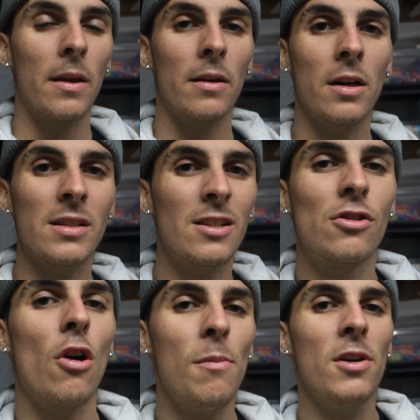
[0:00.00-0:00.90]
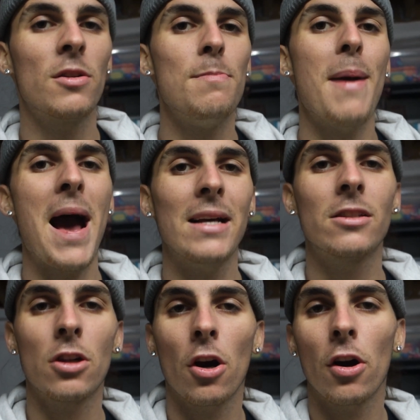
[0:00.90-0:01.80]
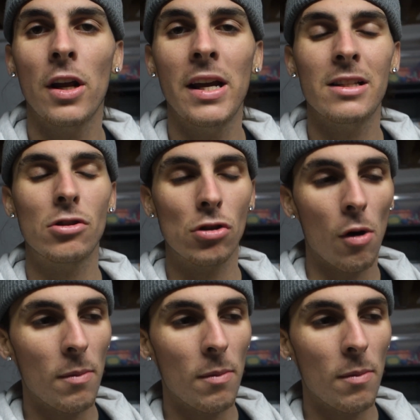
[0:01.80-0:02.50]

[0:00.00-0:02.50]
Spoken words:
because it's so much mass turning and so